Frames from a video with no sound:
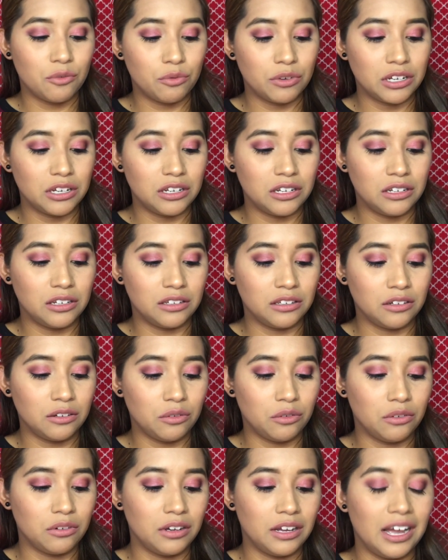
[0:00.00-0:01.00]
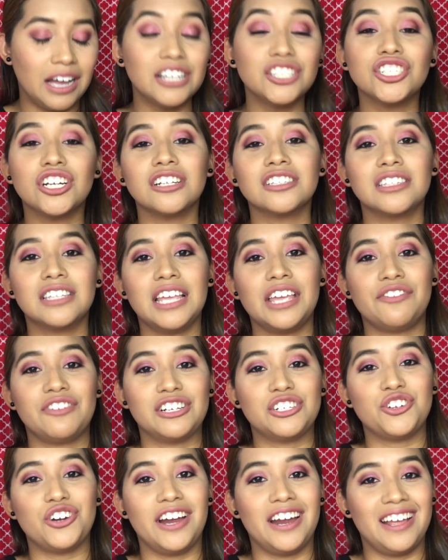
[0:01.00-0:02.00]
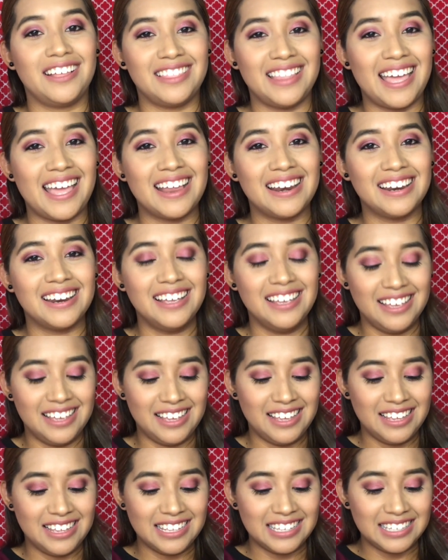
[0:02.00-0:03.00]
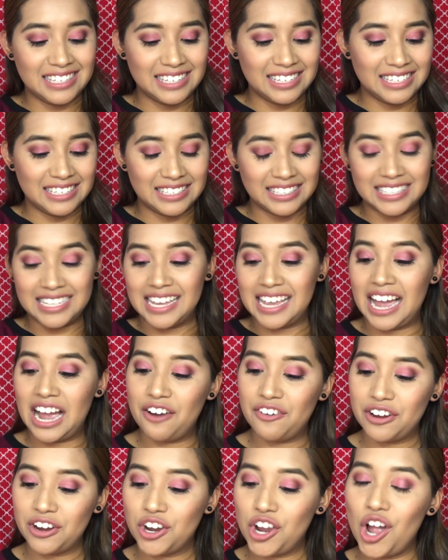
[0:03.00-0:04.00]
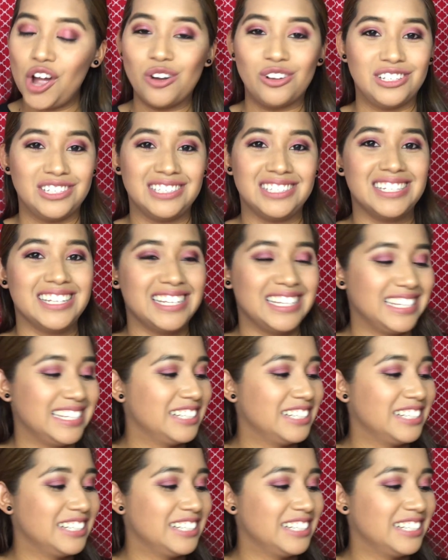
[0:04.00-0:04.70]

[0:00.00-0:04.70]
I shall give it a try and then see how it goes.